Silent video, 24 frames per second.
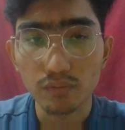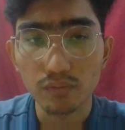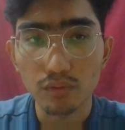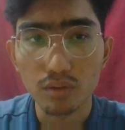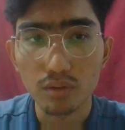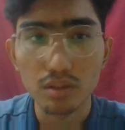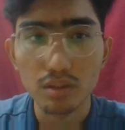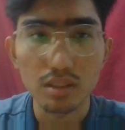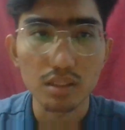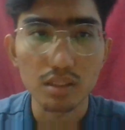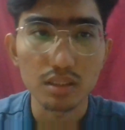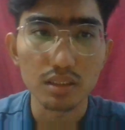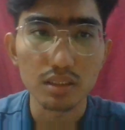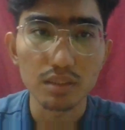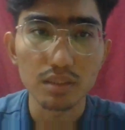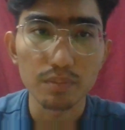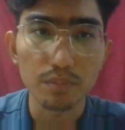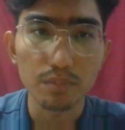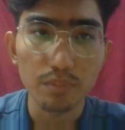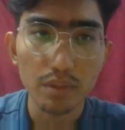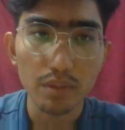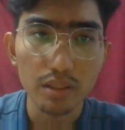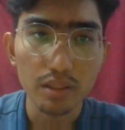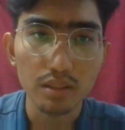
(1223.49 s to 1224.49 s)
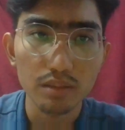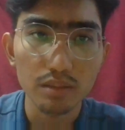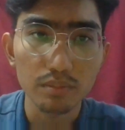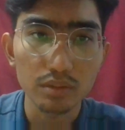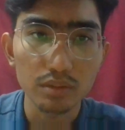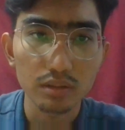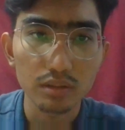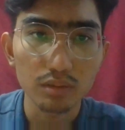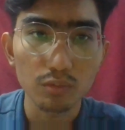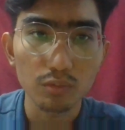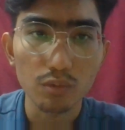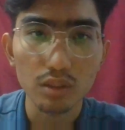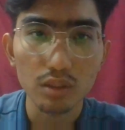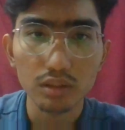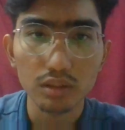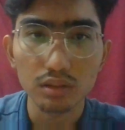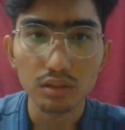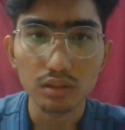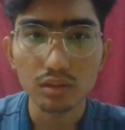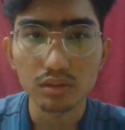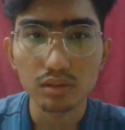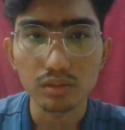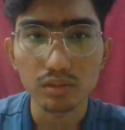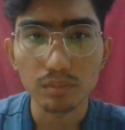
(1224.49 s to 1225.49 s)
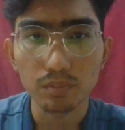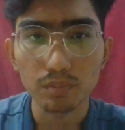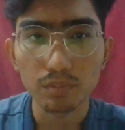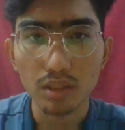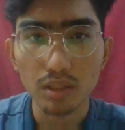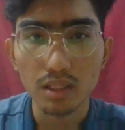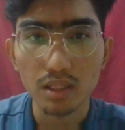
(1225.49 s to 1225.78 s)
a dependable water supply,